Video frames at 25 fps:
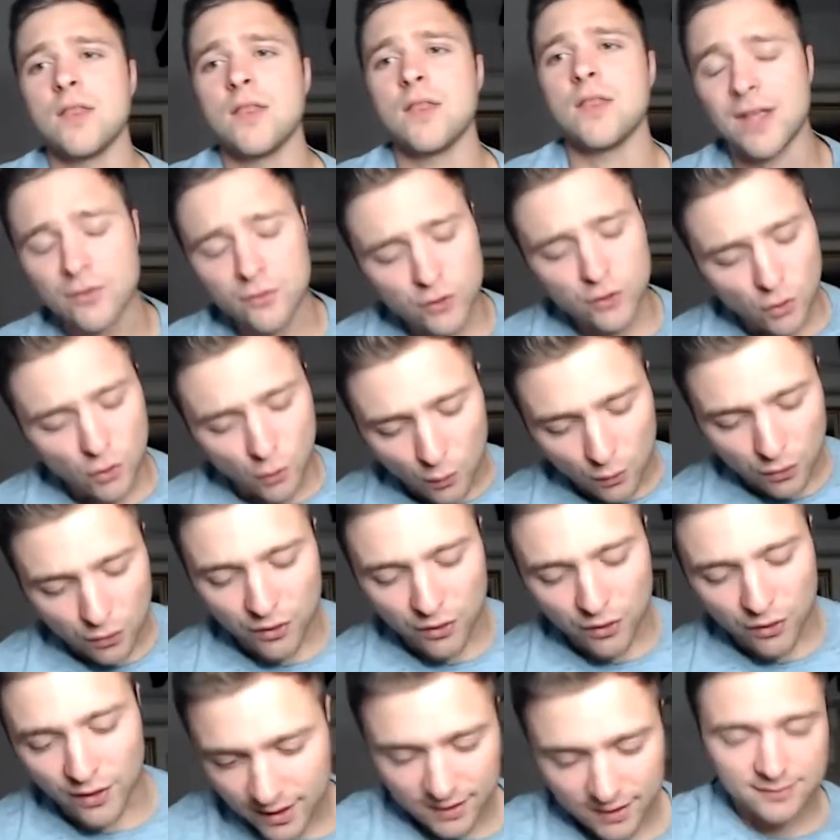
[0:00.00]
The other cool
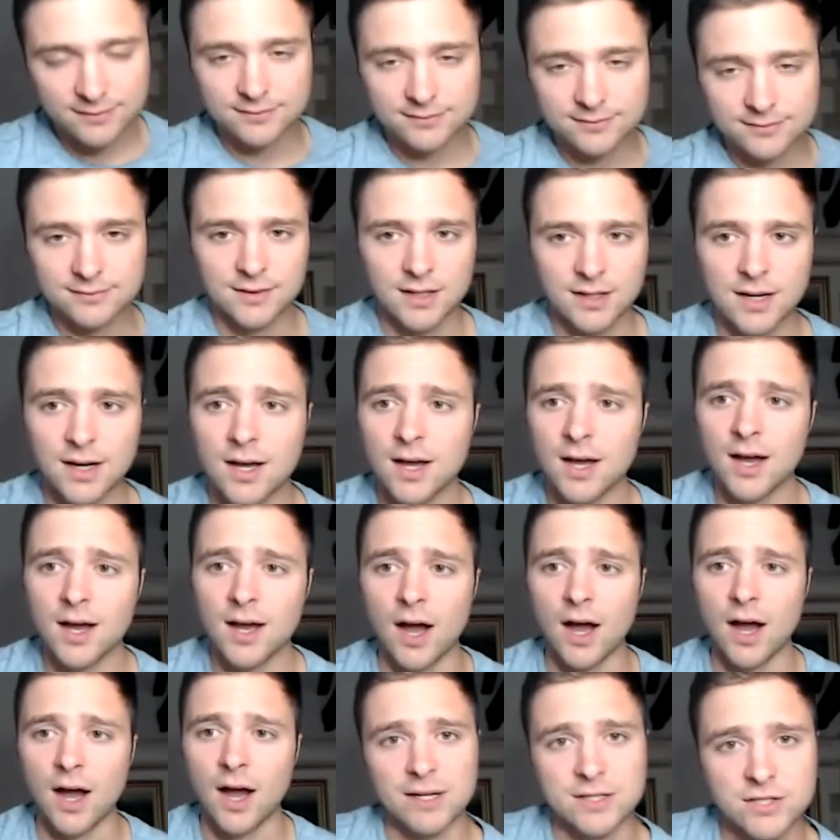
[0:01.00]
thing
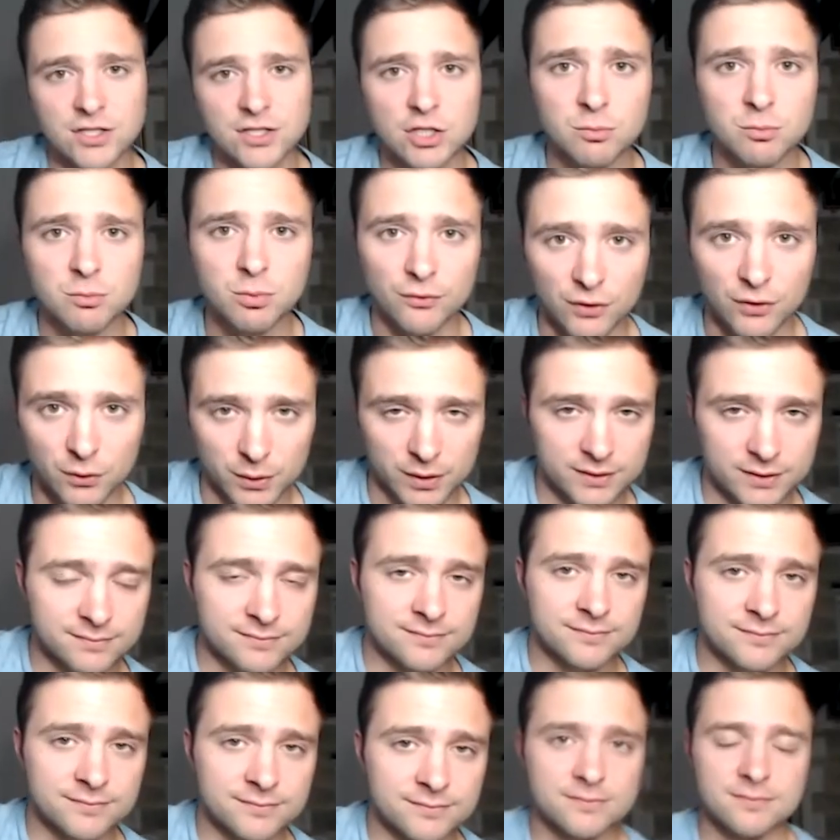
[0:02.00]
about Superfluid,
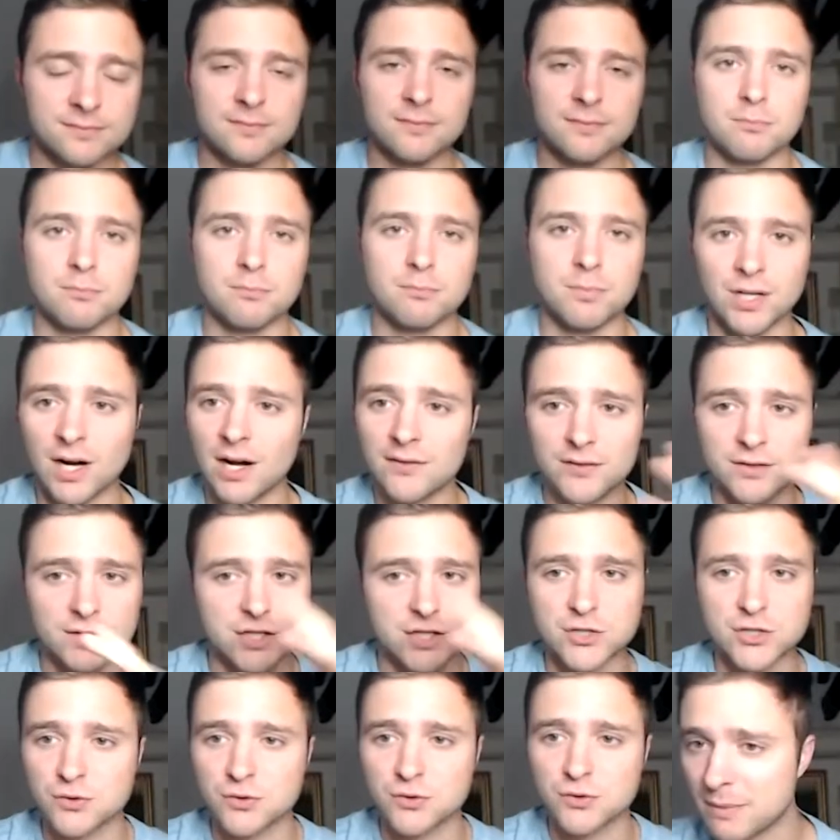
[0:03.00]
beyond the
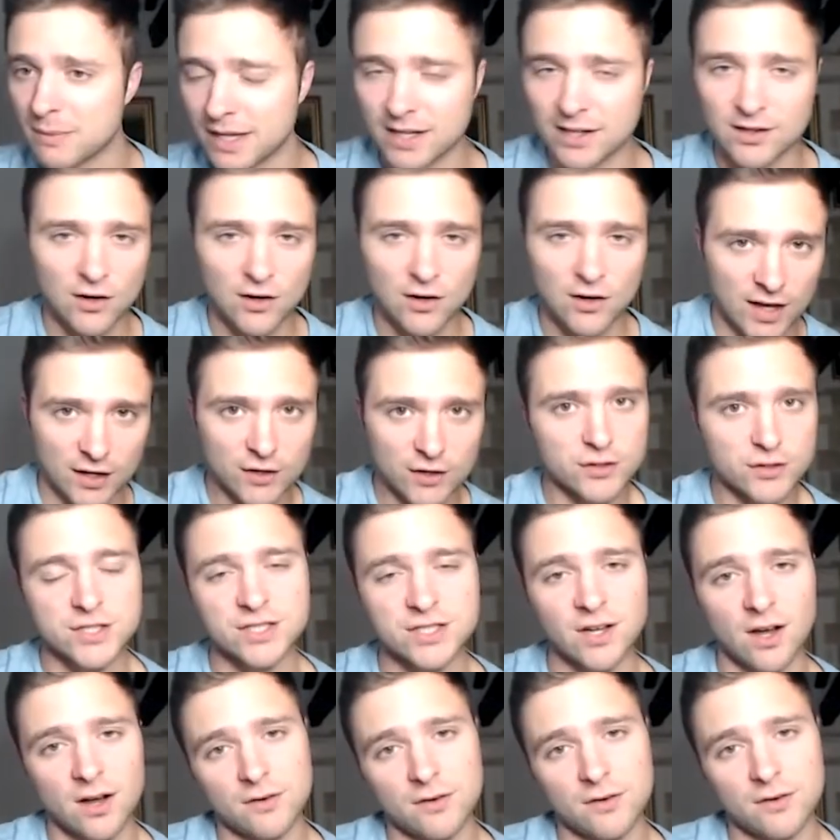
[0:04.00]
streaming and all that good
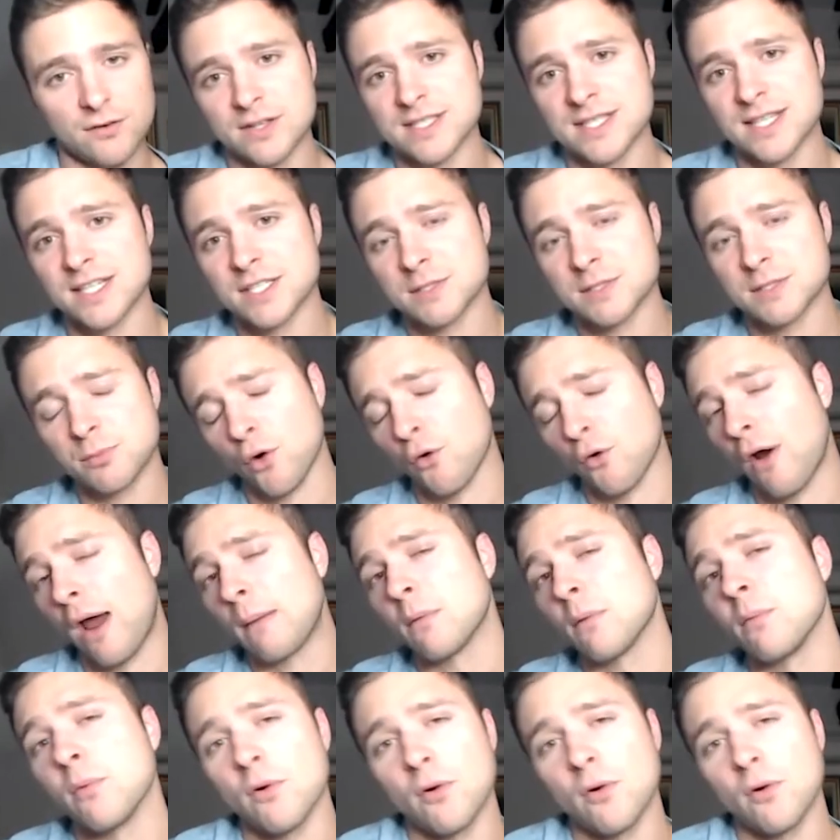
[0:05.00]
stuff, is that it's
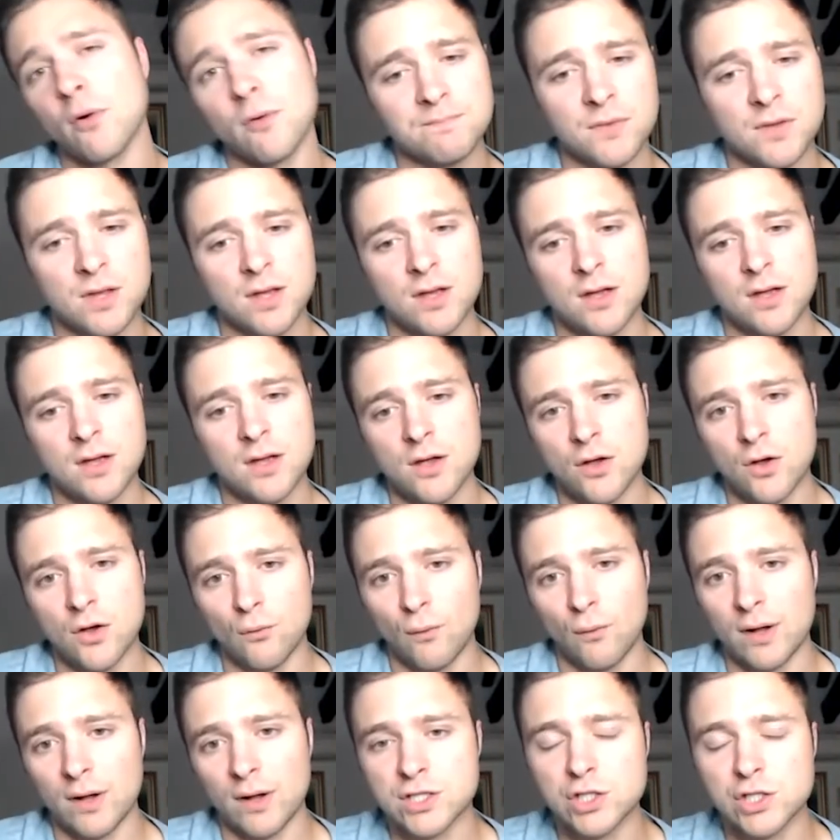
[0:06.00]
programmable,
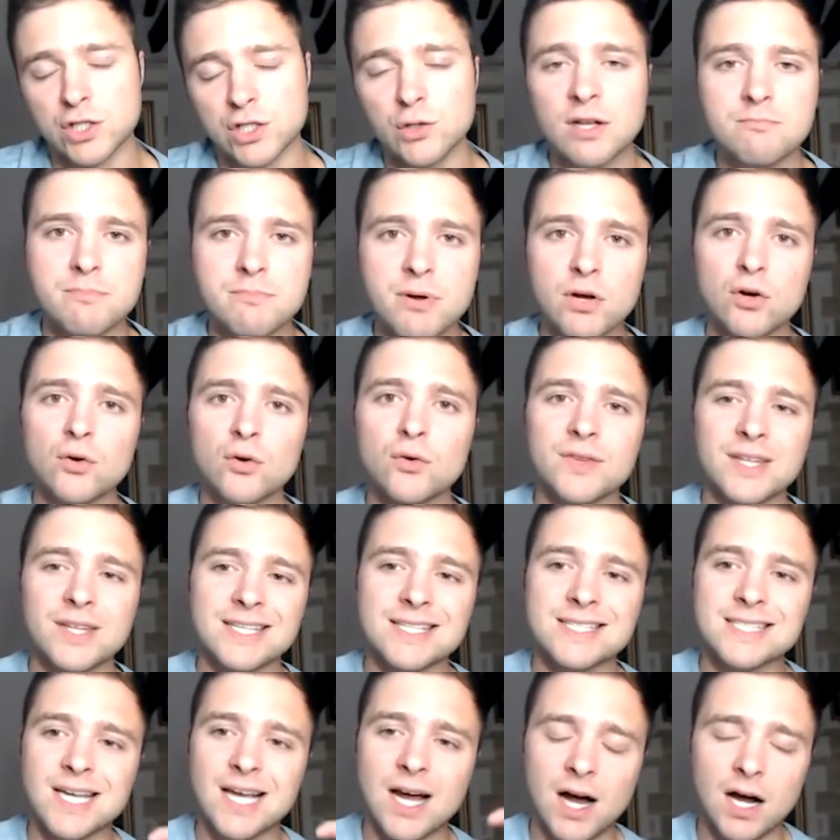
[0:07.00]
right? So you can build
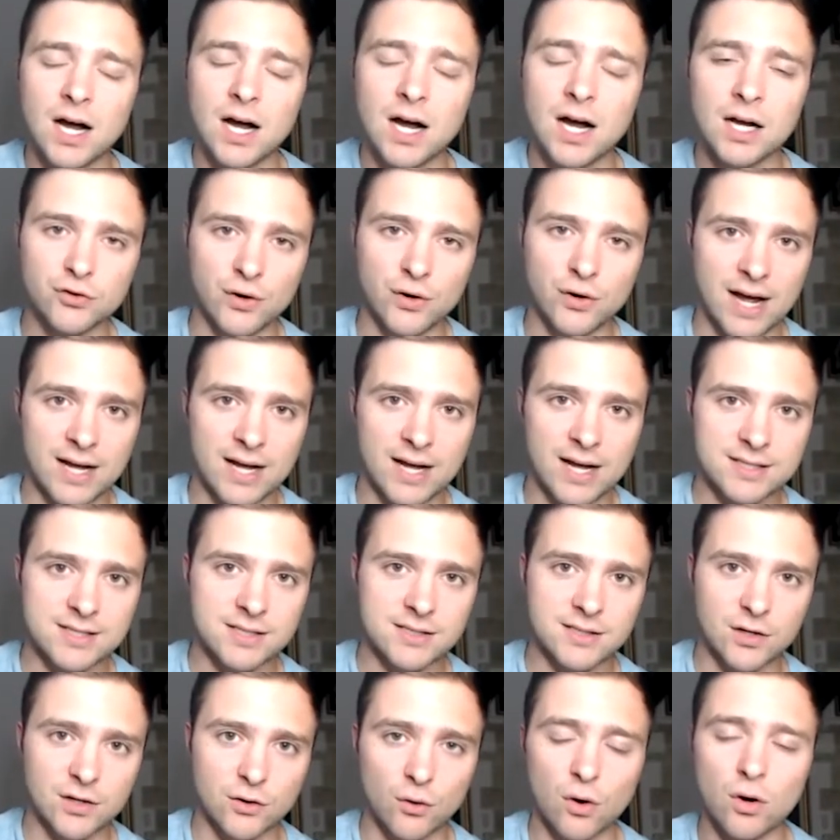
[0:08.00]
these
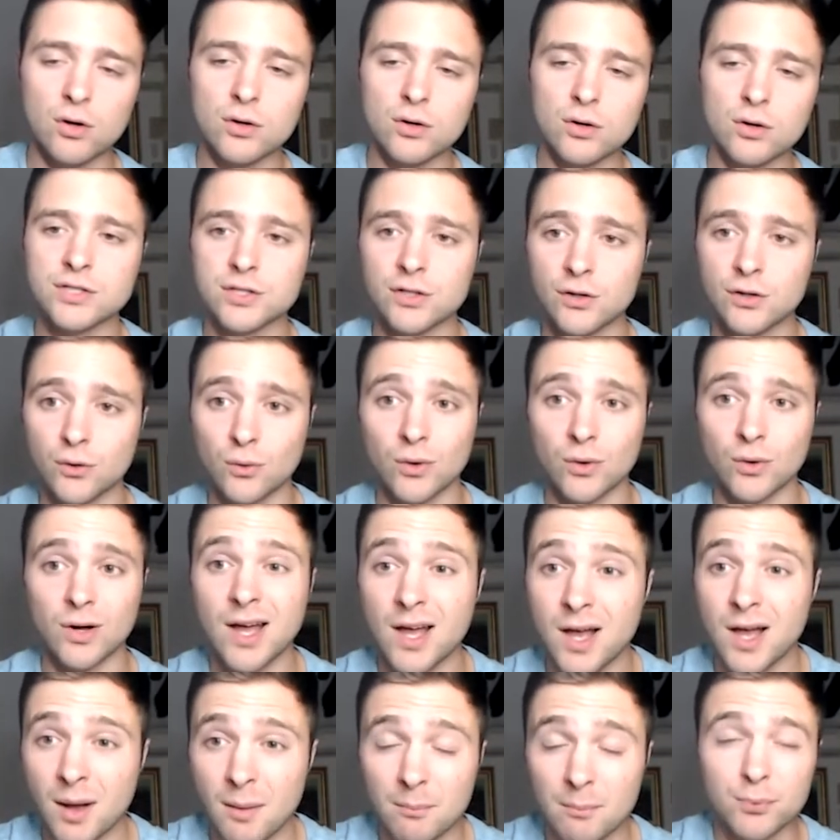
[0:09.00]
contracts that are also
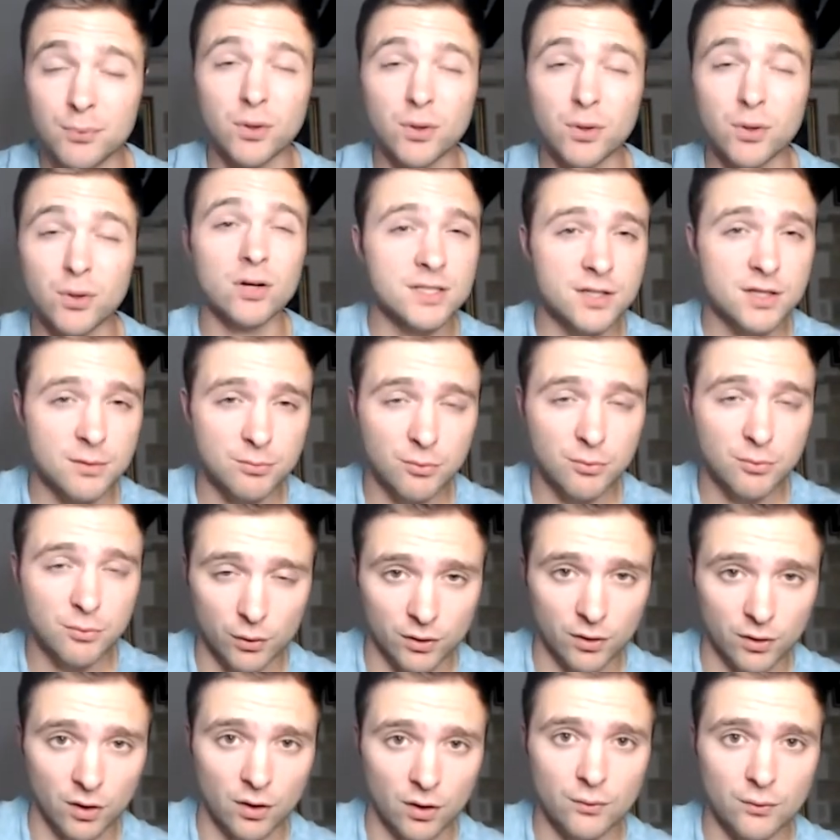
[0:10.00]
plugged into the
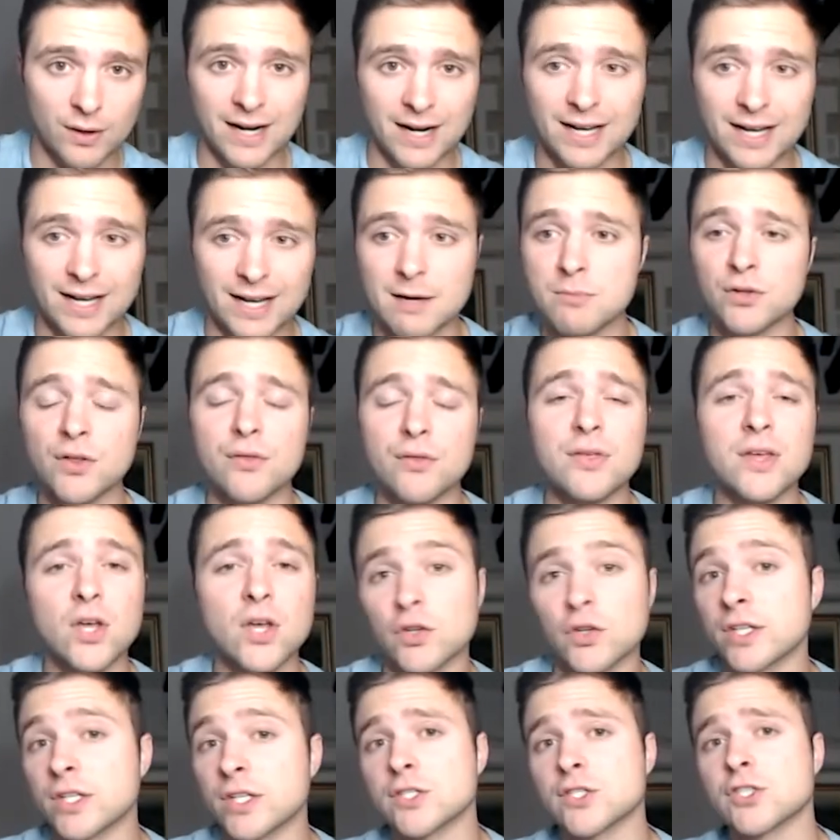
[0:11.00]
protocol, right? I can build a thing
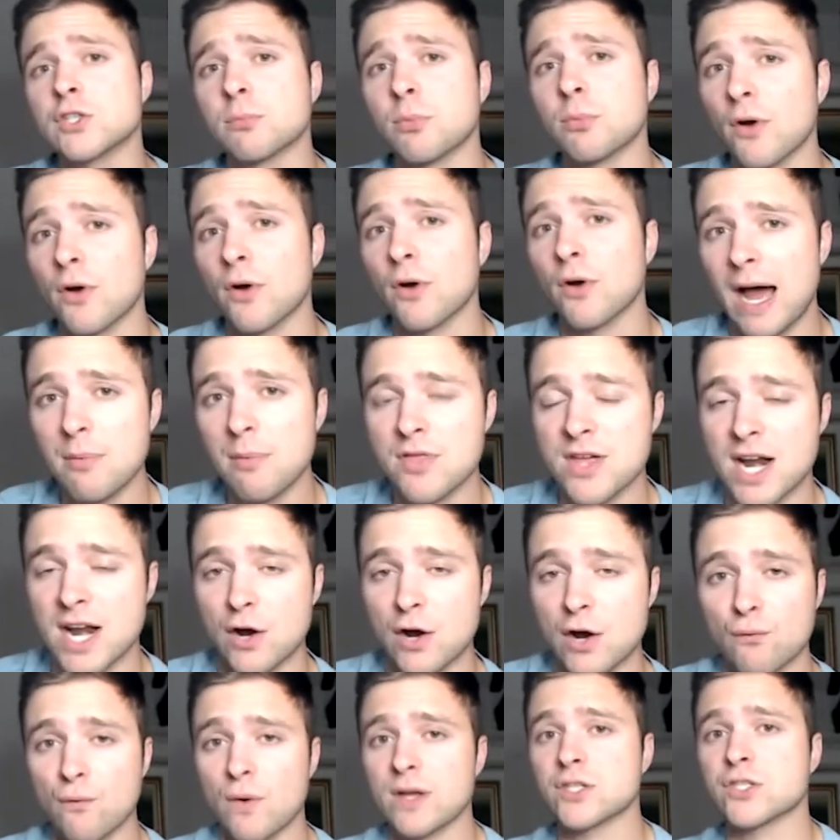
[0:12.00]
called a super app that I
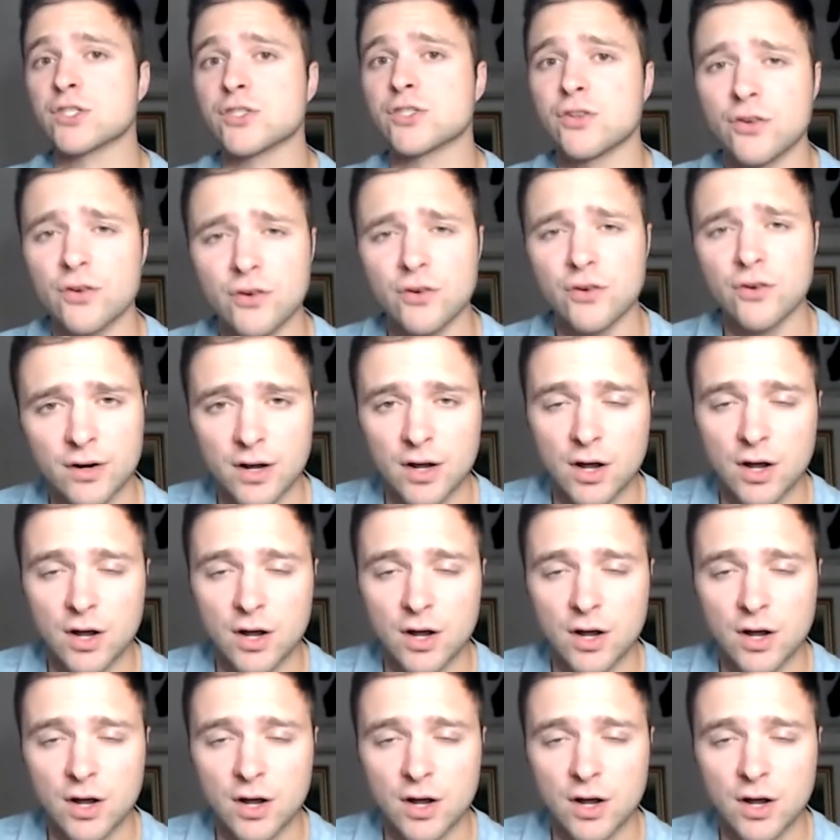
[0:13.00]
register